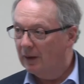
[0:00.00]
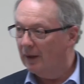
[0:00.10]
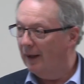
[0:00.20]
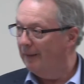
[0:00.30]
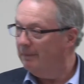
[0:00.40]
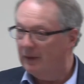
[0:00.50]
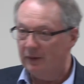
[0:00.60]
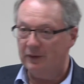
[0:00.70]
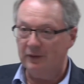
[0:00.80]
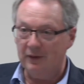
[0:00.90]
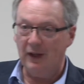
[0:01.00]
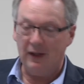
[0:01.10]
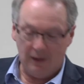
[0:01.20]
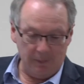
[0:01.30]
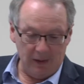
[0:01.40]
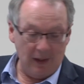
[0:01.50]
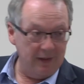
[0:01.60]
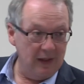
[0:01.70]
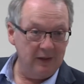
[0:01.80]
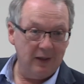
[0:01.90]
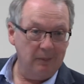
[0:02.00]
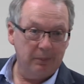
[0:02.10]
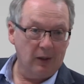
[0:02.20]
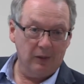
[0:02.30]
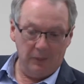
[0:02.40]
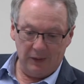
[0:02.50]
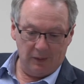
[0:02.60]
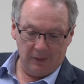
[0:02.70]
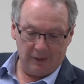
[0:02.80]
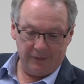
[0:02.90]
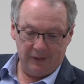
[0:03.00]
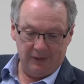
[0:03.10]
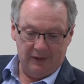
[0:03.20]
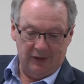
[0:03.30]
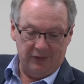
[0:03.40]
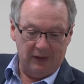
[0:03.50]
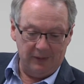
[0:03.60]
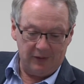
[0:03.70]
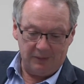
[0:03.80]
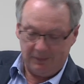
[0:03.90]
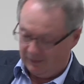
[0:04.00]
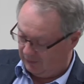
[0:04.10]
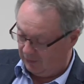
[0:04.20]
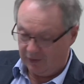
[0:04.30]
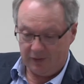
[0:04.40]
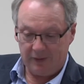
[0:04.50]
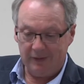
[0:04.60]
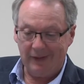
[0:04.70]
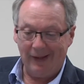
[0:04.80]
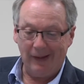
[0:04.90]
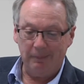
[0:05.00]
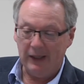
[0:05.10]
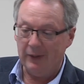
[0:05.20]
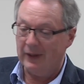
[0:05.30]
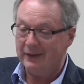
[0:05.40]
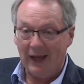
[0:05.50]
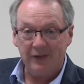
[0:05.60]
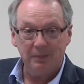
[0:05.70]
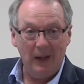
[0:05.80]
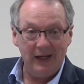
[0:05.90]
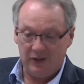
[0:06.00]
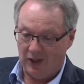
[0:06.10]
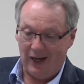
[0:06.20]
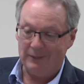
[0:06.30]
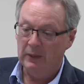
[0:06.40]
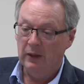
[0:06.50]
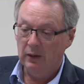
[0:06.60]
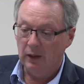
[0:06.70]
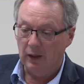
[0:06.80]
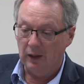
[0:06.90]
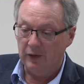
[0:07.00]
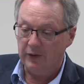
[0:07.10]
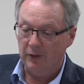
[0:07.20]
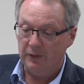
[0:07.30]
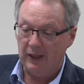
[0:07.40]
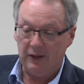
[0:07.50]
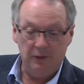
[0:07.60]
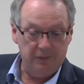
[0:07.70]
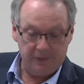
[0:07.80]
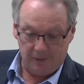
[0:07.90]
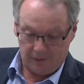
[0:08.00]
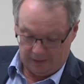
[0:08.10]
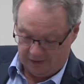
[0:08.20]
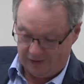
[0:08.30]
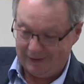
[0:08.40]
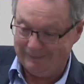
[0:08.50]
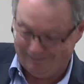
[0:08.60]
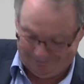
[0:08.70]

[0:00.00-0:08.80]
Okay, this is not, then Tim Burton went to work for Disney, which sort of screwed that up. Anyway, that's my talk. So thank you for listening.